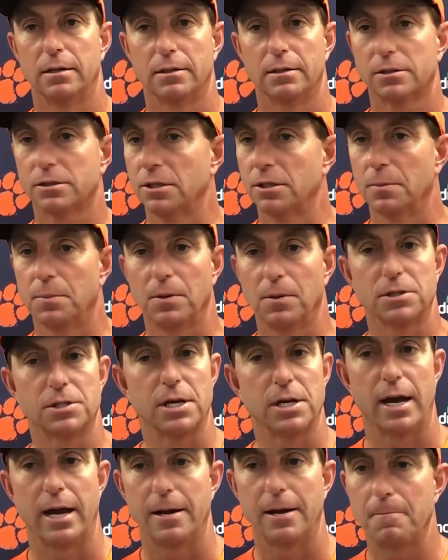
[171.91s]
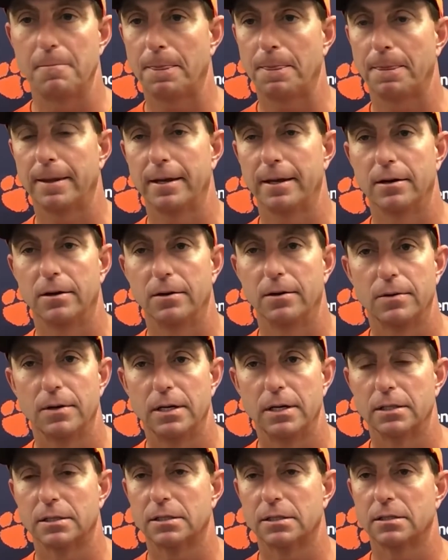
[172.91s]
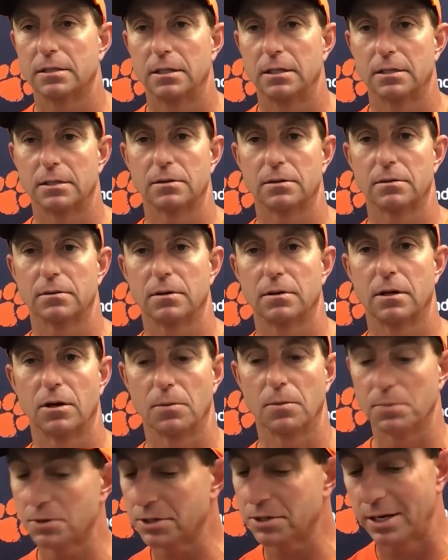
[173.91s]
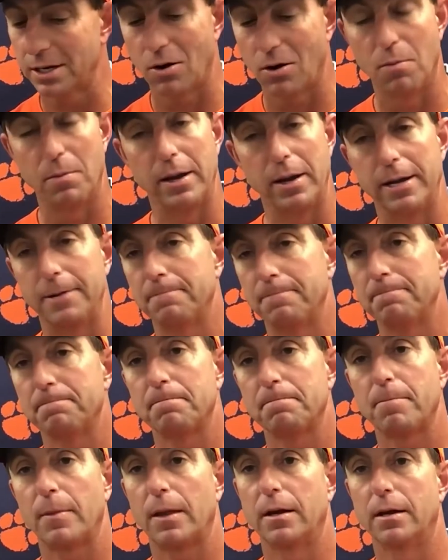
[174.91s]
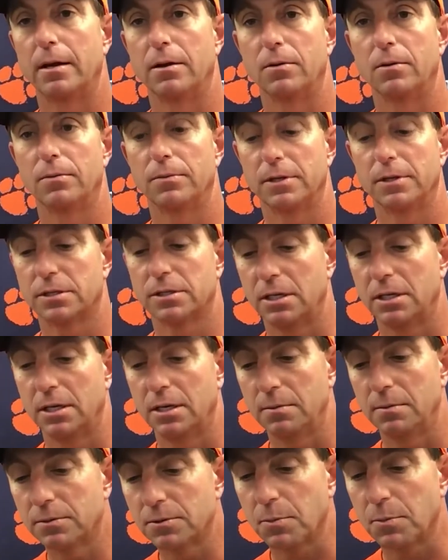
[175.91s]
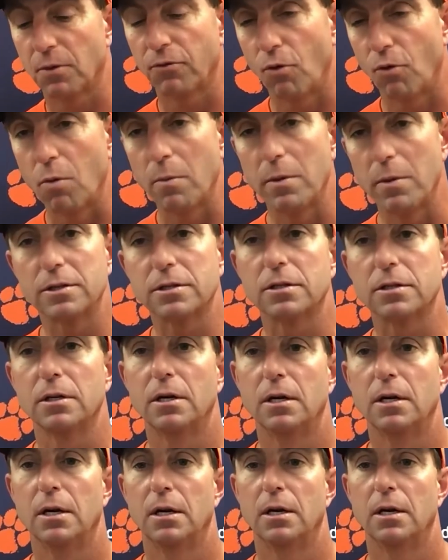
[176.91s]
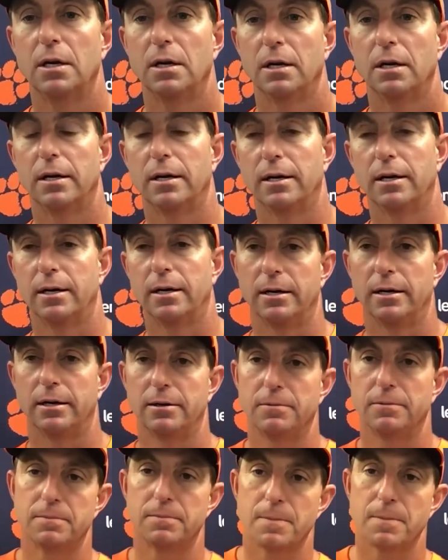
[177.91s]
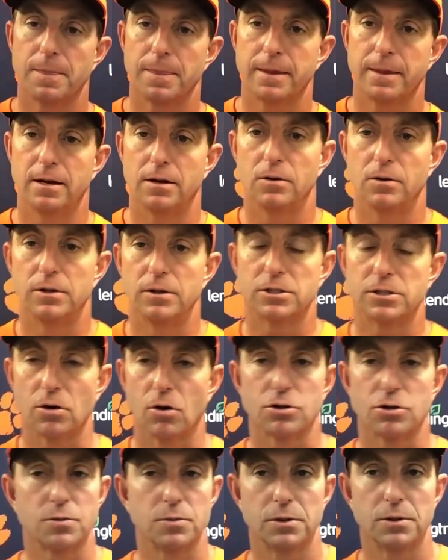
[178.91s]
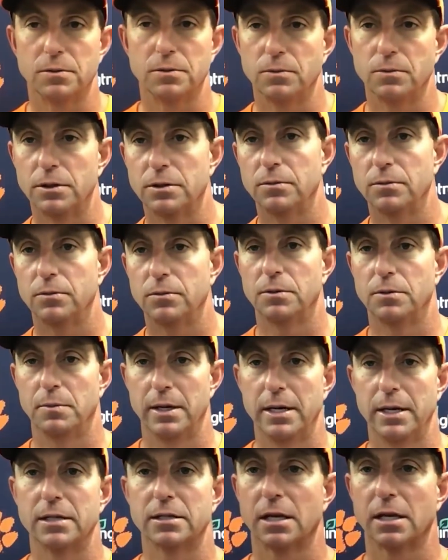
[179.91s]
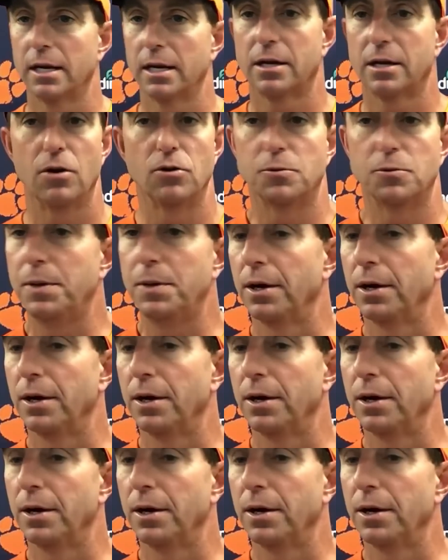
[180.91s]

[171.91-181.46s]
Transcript: As simple as that. You know, it's 100% on me. You know, this team's performance, you know, it starts with me as the head coach,